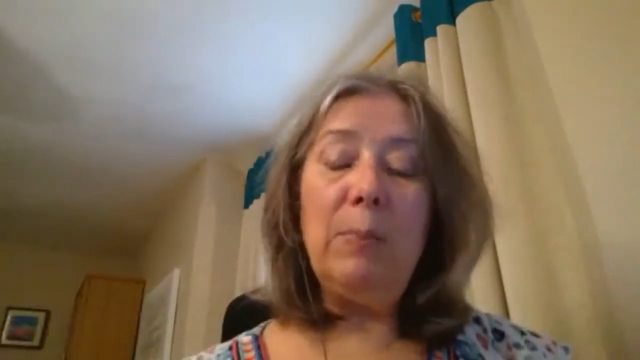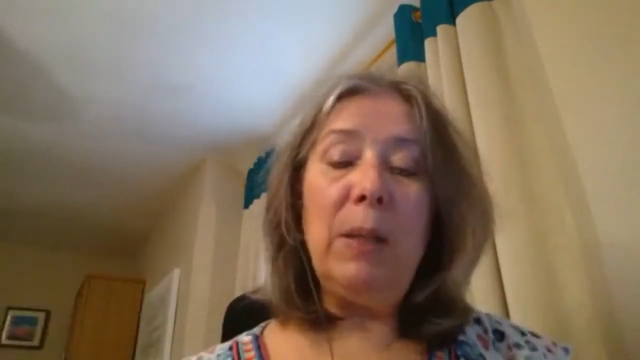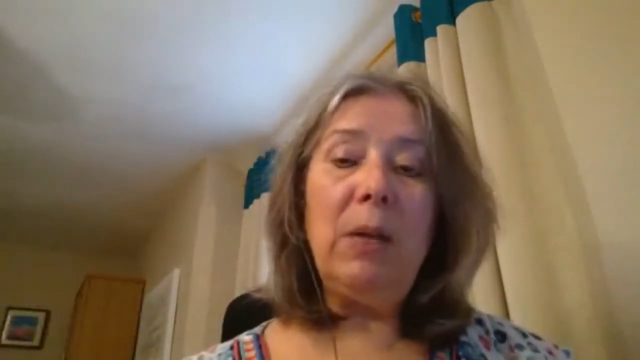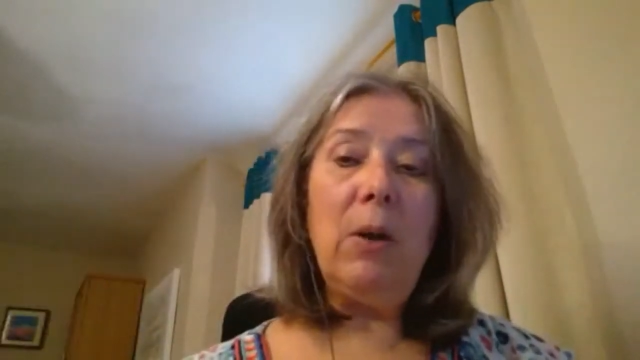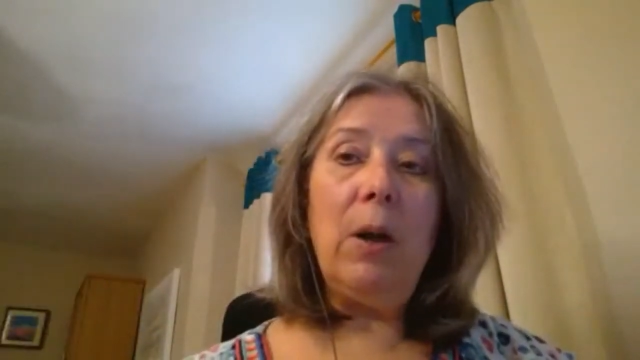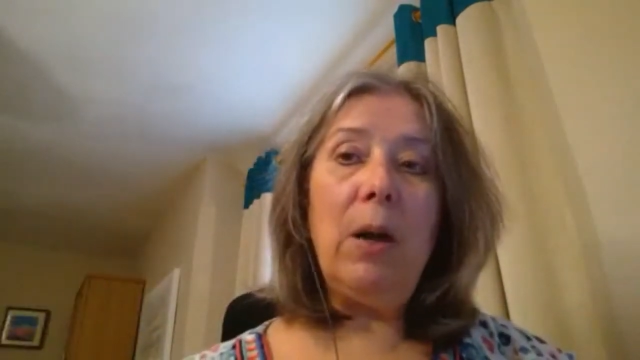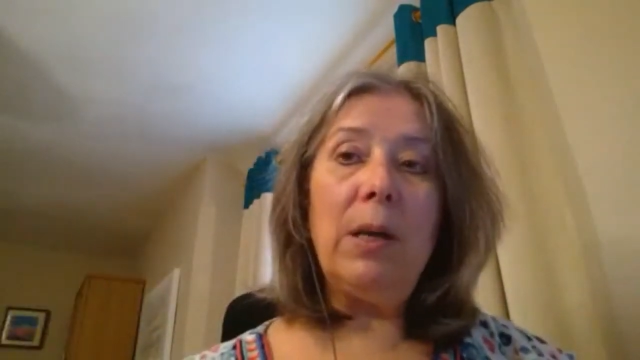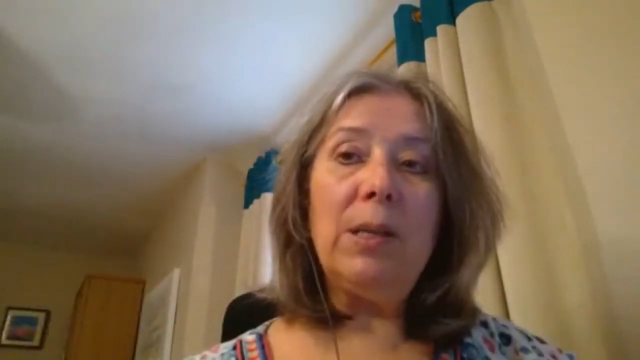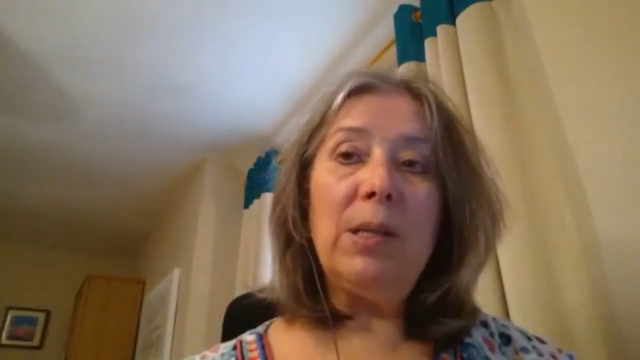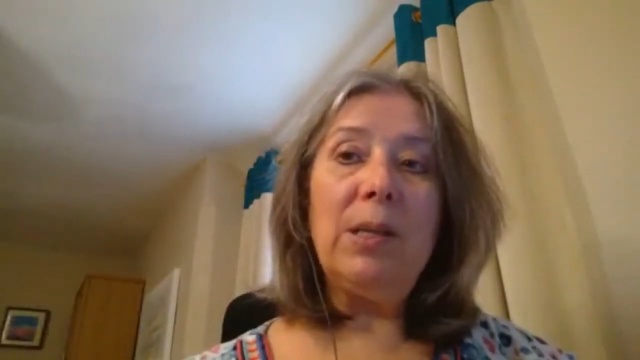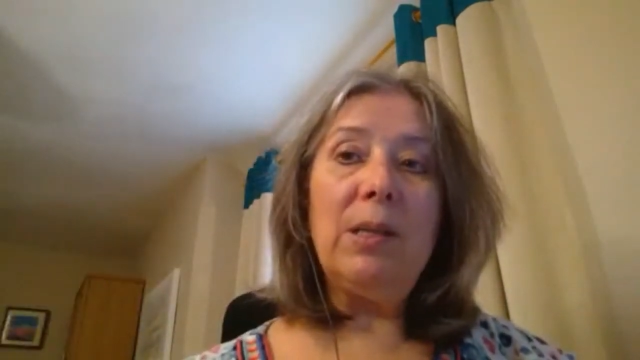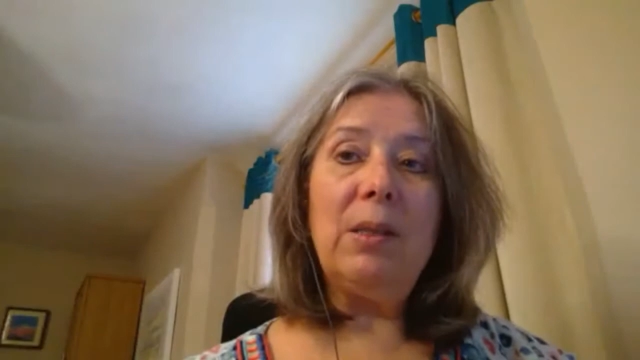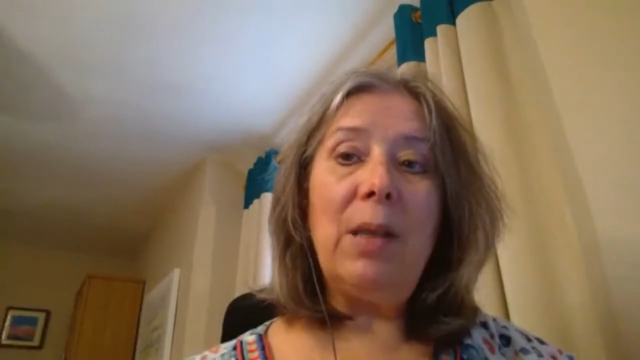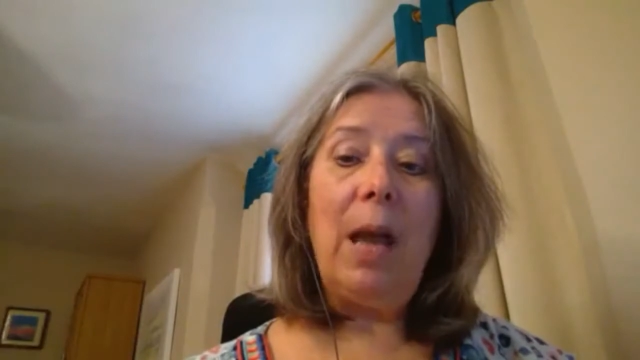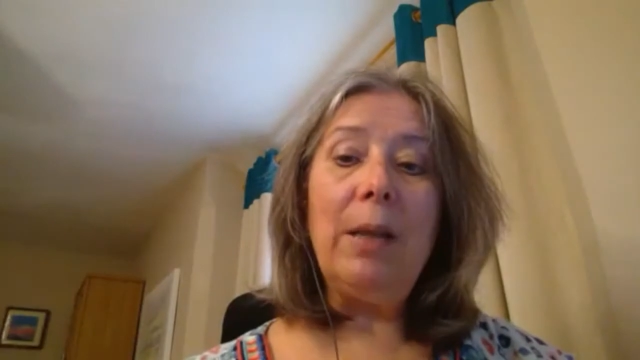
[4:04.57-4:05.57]

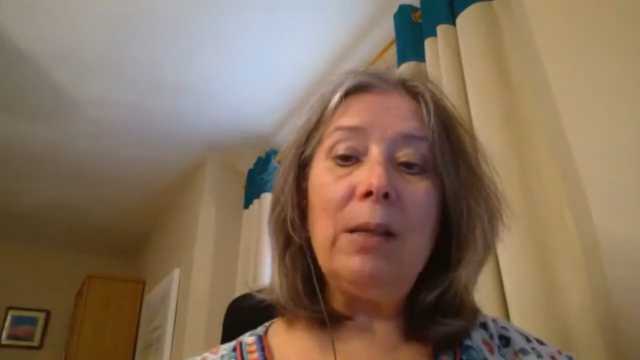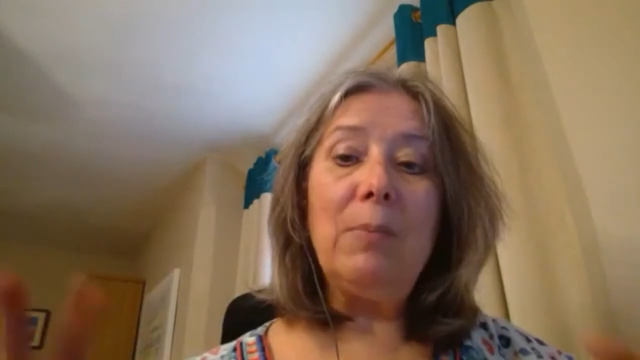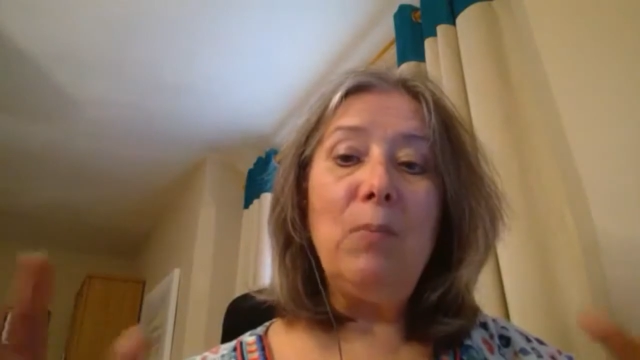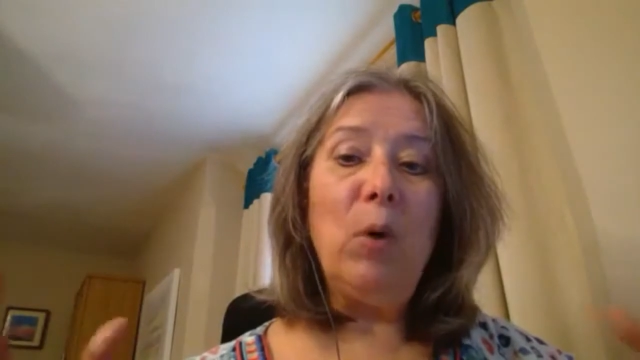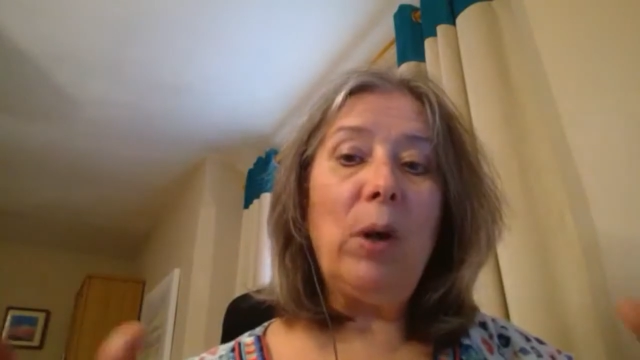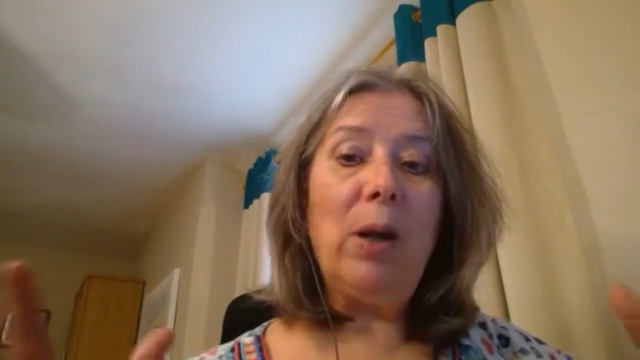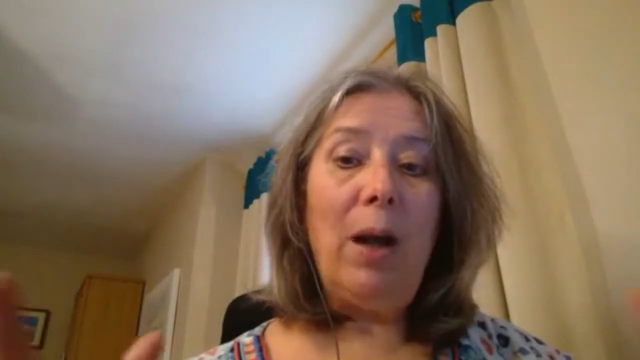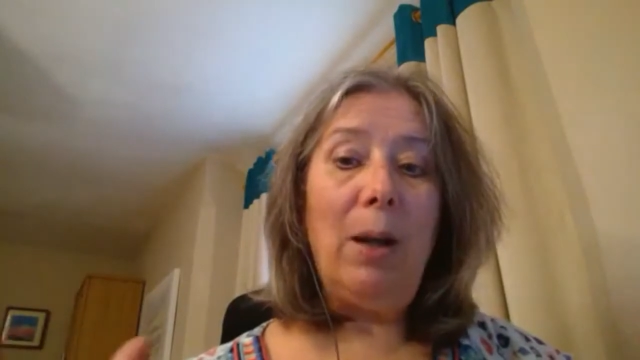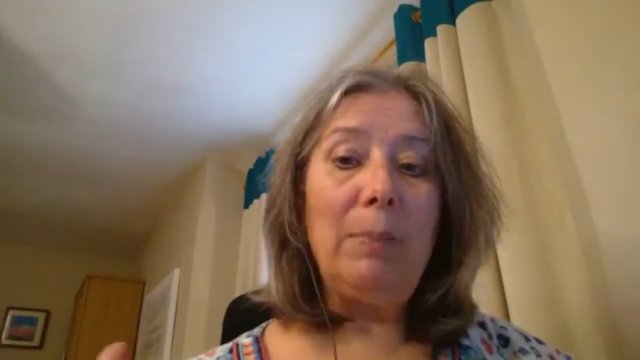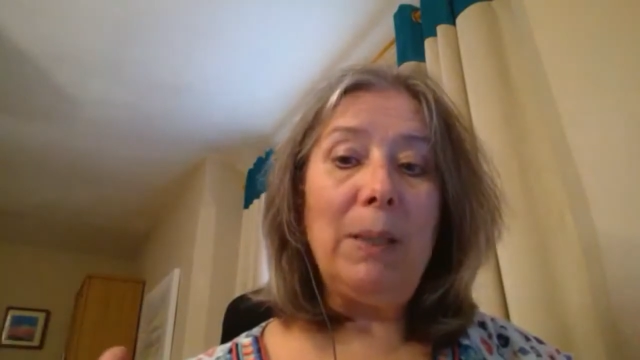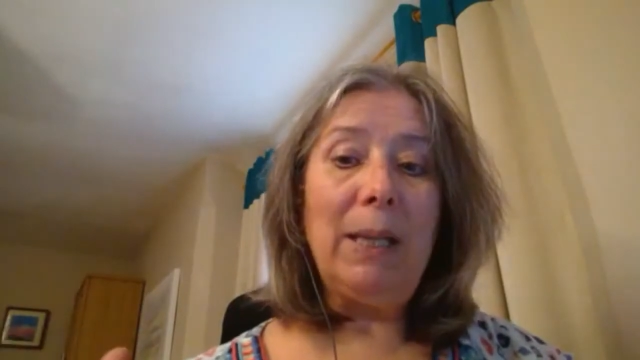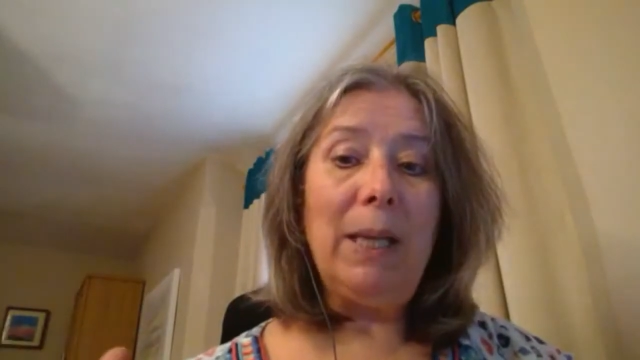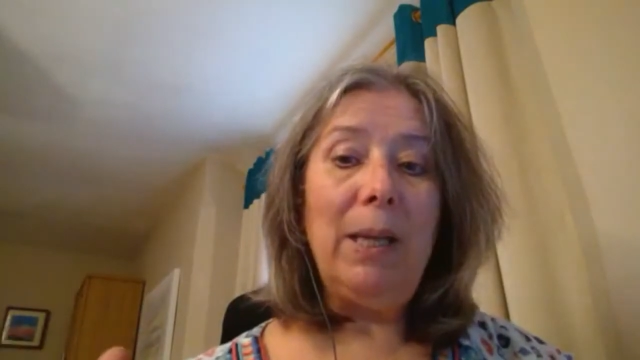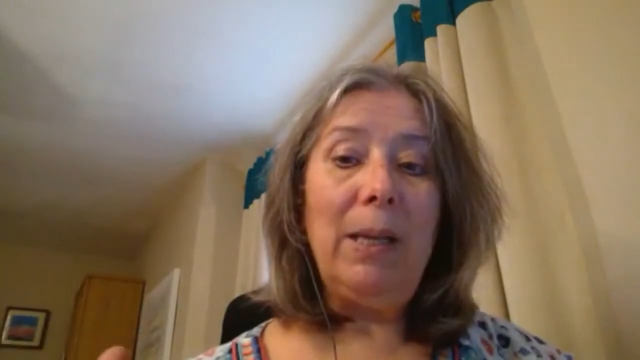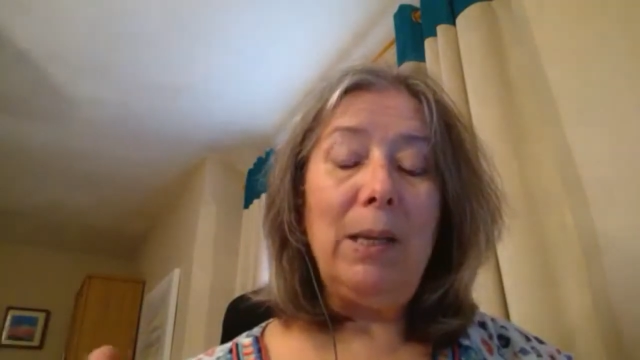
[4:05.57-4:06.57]
because that's more
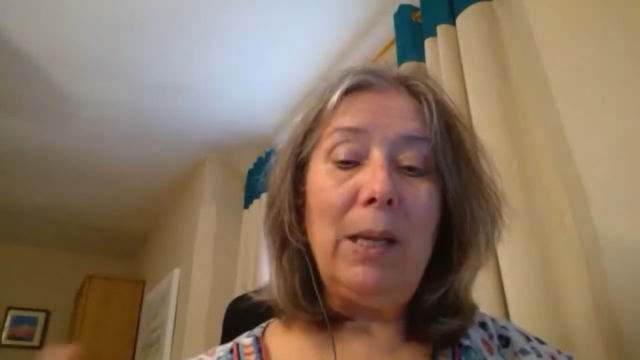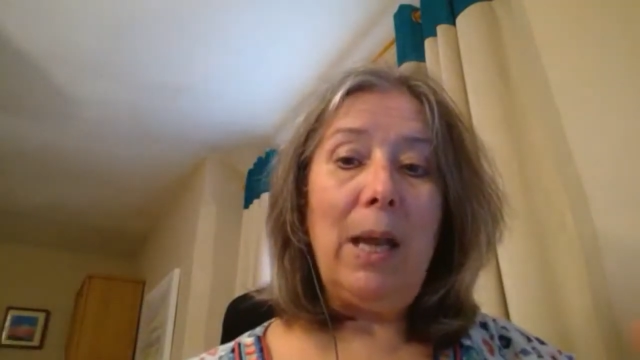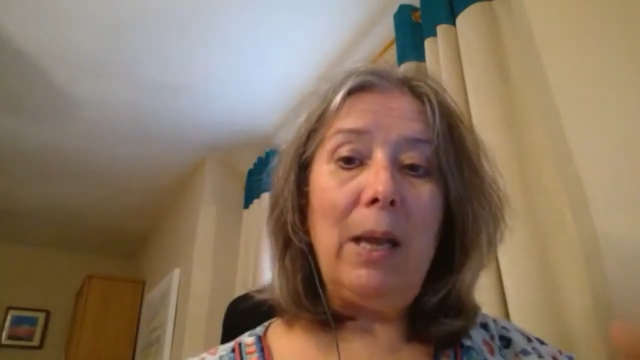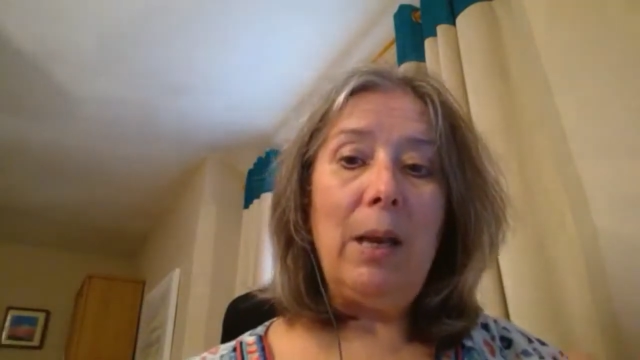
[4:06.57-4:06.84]
complicated,